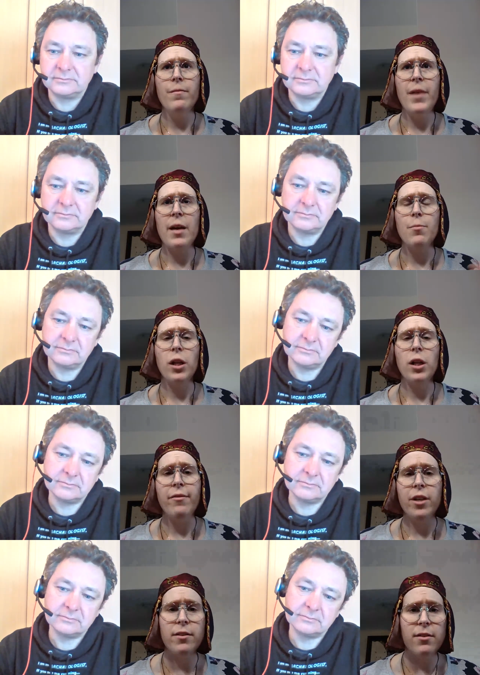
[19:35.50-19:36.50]
Speaker 1: ample
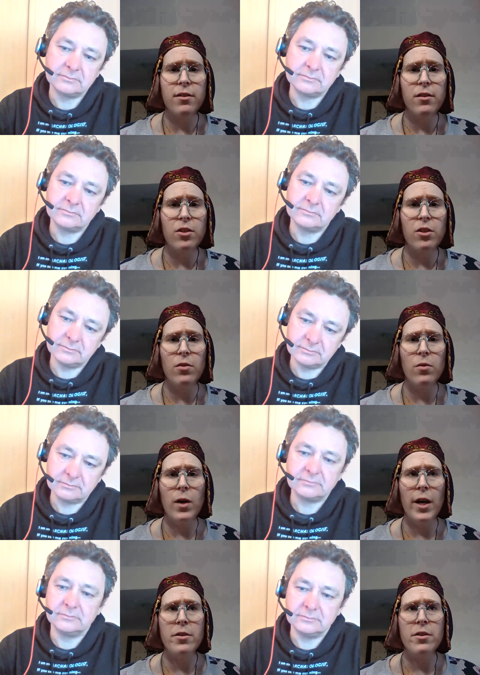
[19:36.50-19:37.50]
evidence
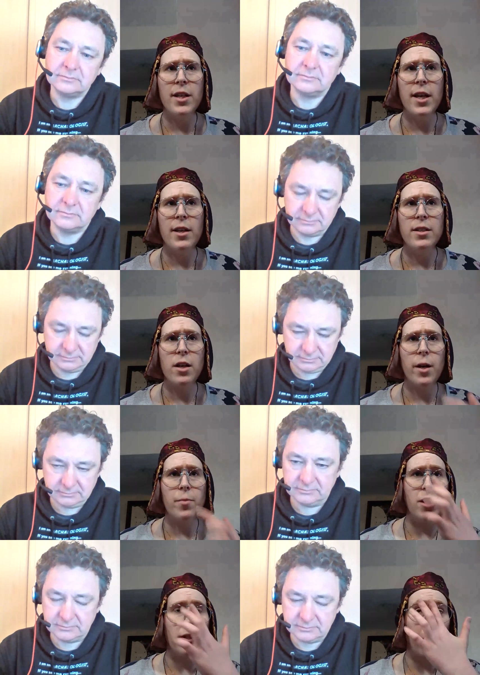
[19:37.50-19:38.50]
to understand these
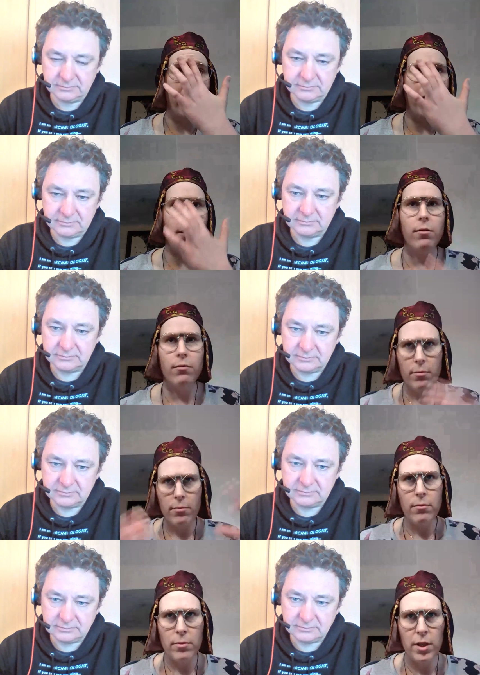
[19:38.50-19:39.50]
objects within
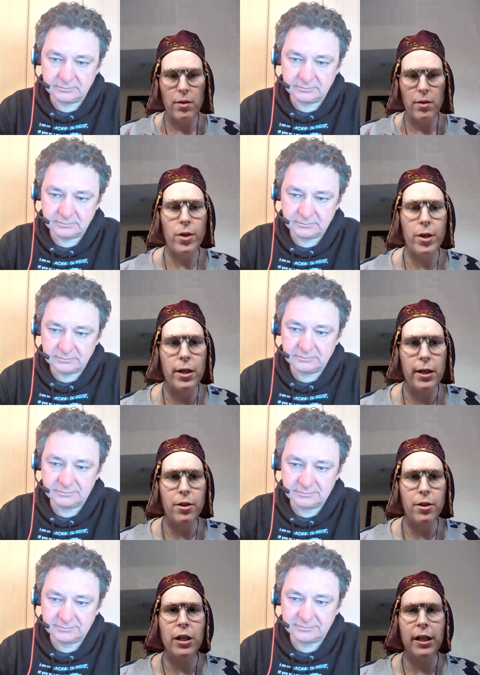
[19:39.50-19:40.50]
you know they're
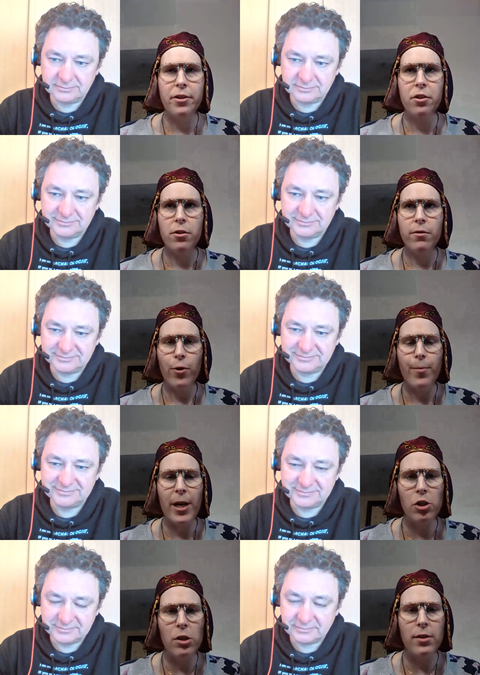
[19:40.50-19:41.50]
Speaker 2: they're clustered
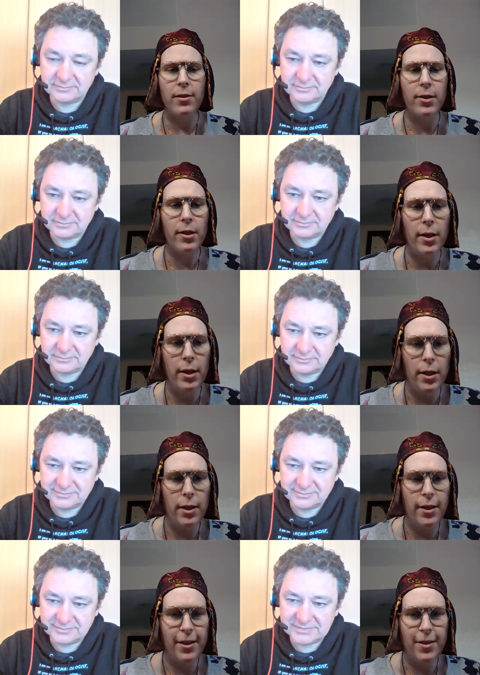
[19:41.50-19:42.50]
formations.
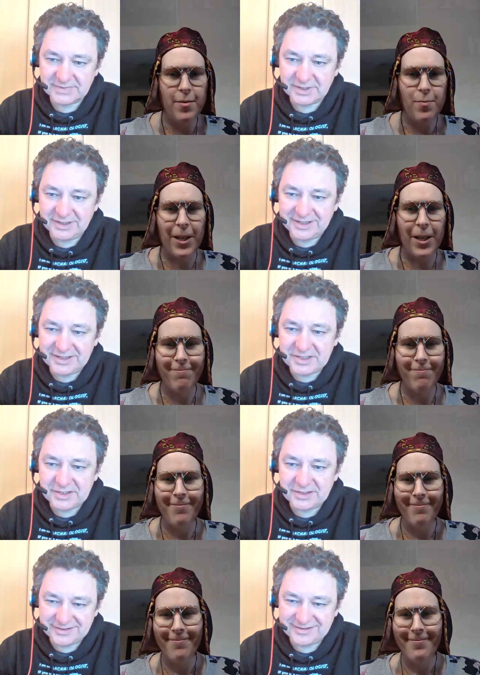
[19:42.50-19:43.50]
But,
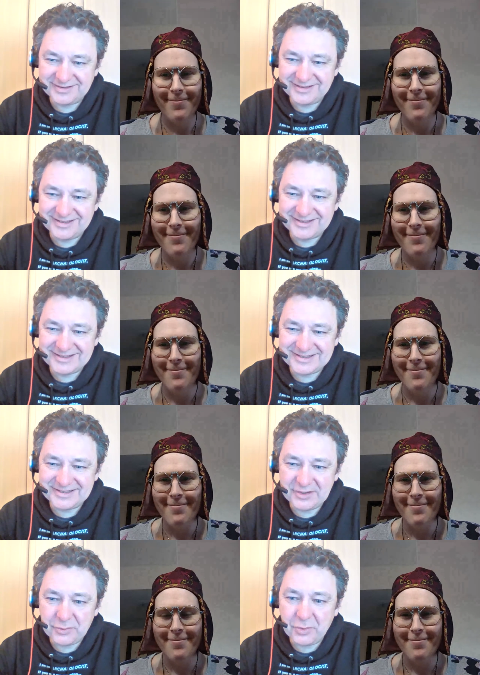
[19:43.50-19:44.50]

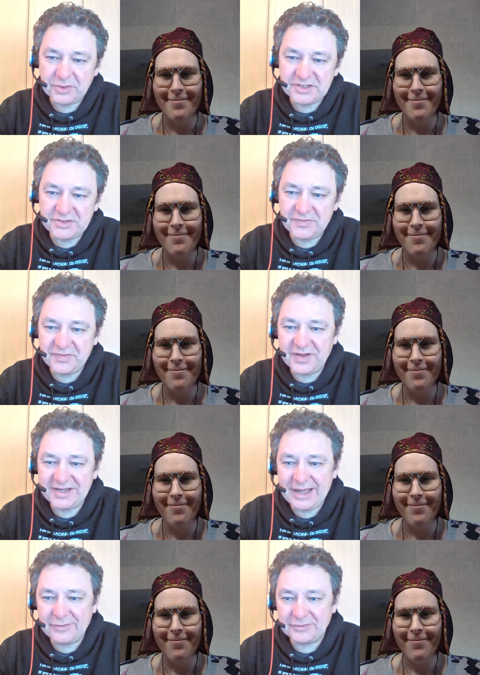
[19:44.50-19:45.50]
so, what did you
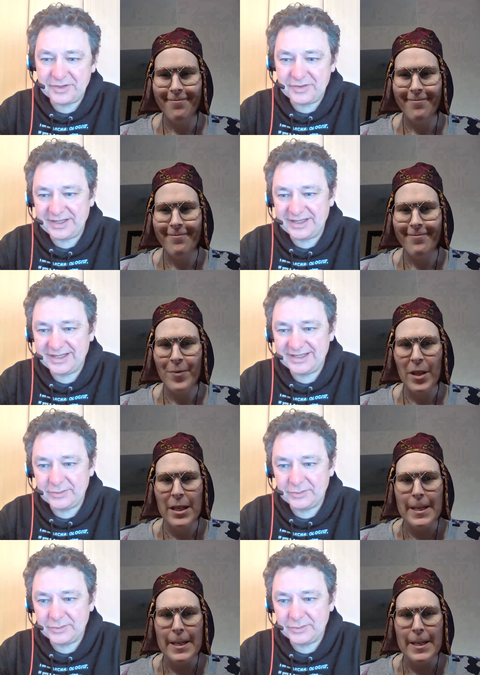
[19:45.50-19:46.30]
find out? Do you think in